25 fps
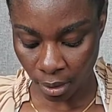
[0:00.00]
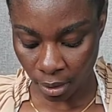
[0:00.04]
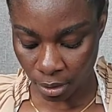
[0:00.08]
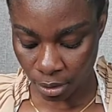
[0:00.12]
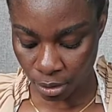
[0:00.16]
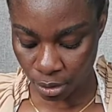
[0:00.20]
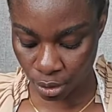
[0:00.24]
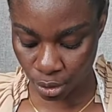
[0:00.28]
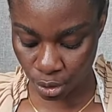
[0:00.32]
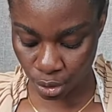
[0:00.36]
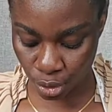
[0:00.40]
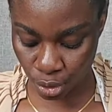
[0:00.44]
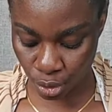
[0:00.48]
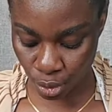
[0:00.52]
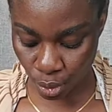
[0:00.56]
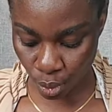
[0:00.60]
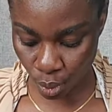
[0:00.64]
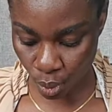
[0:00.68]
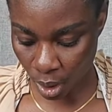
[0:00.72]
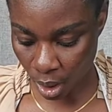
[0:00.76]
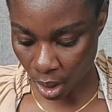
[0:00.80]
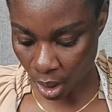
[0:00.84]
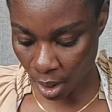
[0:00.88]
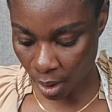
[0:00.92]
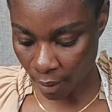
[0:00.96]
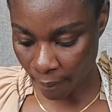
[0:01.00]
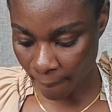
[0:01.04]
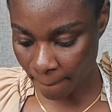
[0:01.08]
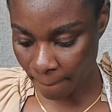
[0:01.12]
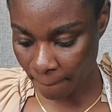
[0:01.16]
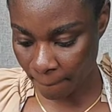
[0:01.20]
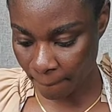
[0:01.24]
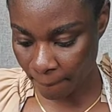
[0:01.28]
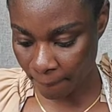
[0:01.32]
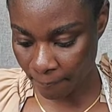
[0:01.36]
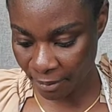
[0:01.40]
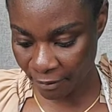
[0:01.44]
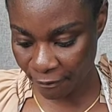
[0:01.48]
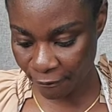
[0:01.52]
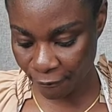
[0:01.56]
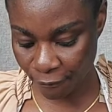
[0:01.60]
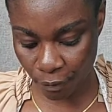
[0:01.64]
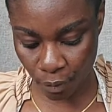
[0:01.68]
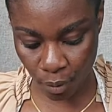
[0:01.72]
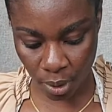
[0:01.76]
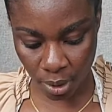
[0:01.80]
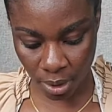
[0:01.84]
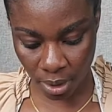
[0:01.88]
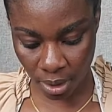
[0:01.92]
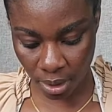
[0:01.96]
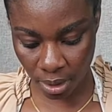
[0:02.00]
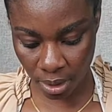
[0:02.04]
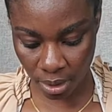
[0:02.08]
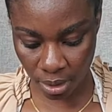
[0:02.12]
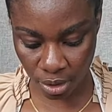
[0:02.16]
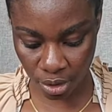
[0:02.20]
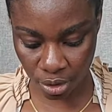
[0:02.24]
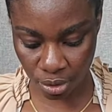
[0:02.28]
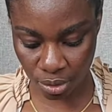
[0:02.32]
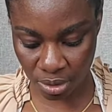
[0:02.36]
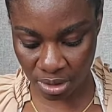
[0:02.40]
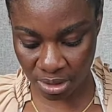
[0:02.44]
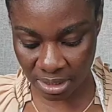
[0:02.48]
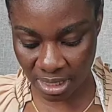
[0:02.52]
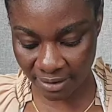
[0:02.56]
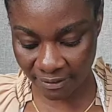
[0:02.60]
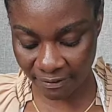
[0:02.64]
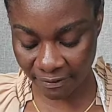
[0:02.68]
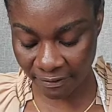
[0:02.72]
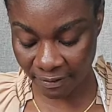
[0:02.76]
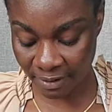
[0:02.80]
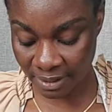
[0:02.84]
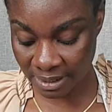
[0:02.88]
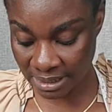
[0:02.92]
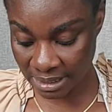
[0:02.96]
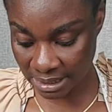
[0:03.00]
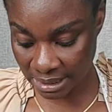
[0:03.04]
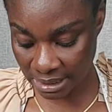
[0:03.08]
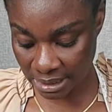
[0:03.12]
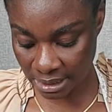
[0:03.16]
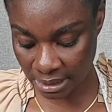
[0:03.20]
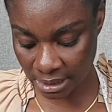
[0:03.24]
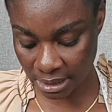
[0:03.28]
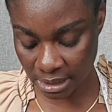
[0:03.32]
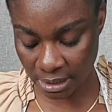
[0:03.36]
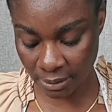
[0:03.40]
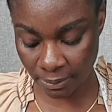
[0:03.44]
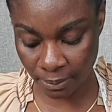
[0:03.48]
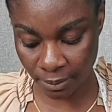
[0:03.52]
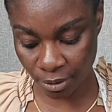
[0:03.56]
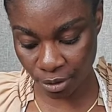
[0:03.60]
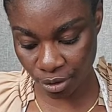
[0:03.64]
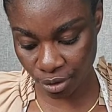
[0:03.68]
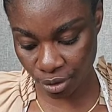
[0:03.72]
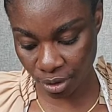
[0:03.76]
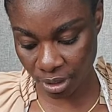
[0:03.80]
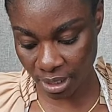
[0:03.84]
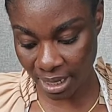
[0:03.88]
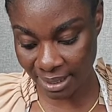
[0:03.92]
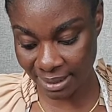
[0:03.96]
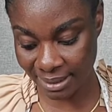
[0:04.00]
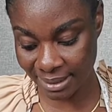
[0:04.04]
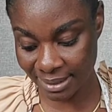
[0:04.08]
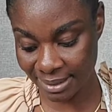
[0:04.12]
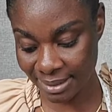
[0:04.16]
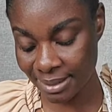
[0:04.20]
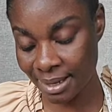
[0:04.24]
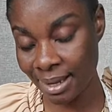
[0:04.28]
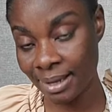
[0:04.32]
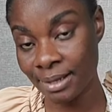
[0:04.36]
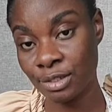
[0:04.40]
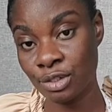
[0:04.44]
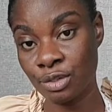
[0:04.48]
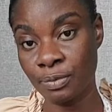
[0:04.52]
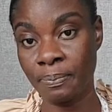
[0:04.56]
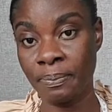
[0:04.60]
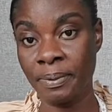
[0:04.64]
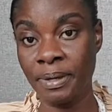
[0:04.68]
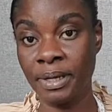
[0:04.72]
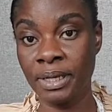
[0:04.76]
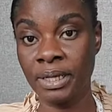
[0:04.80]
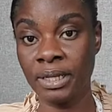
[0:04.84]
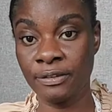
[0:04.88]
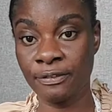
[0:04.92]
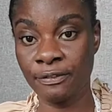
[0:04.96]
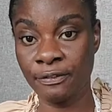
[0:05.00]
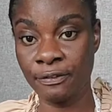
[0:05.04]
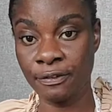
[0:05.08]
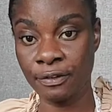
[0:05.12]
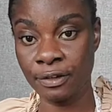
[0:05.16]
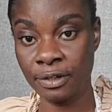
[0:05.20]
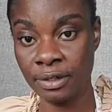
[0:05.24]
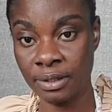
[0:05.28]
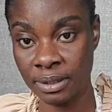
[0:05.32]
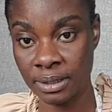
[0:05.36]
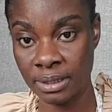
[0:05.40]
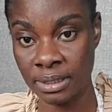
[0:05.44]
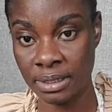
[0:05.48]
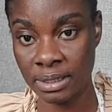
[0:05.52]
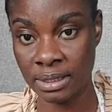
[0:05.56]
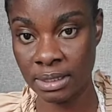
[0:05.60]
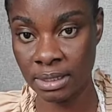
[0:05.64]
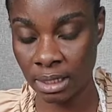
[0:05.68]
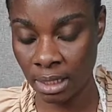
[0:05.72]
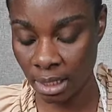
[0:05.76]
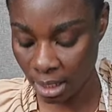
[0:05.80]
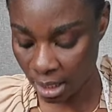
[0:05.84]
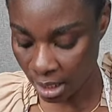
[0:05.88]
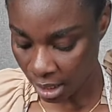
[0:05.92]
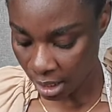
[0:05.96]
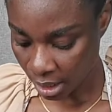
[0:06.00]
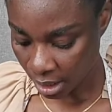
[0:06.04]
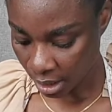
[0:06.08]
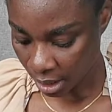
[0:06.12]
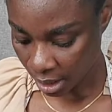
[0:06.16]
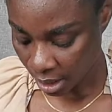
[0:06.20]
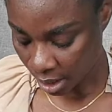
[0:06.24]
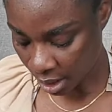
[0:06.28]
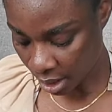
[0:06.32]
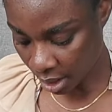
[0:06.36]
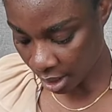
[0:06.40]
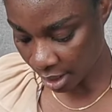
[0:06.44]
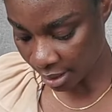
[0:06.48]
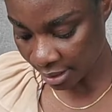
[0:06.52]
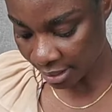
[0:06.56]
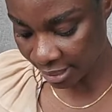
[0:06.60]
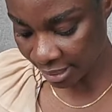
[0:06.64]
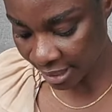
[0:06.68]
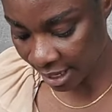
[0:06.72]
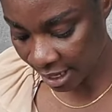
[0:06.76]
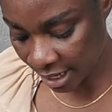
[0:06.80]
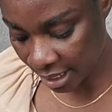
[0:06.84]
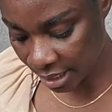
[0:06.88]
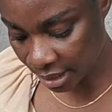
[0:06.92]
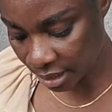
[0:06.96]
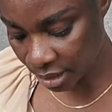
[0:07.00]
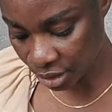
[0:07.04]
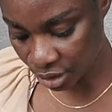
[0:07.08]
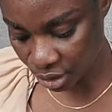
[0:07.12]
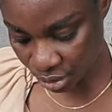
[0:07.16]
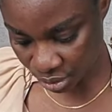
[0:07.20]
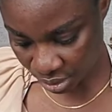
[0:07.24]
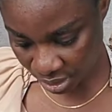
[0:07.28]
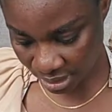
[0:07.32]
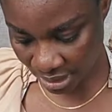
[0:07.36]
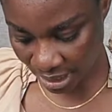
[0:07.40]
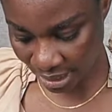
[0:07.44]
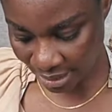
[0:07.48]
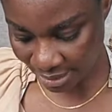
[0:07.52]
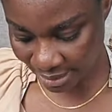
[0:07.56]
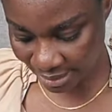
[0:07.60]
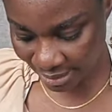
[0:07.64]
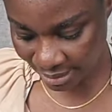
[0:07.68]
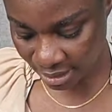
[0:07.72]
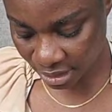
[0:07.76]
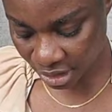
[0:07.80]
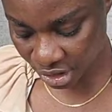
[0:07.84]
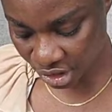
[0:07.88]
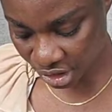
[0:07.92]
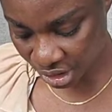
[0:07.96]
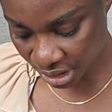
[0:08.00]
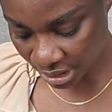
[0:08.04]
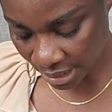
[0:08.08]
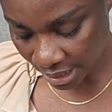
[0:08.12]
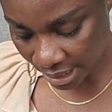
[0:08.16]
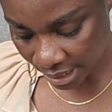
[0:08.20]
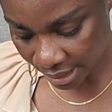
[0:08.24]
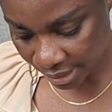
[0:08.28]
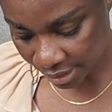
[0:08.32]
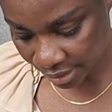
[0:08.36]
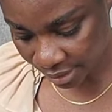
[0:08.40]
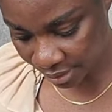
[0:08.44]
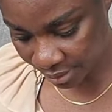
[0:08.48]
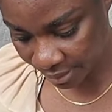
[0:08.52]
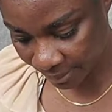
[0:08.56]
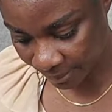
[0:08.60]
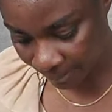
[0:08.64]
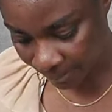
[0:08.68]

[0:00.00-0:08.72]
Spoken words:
So before you start fixing the zipper, you can decide to pin it first, and then you start stitching later.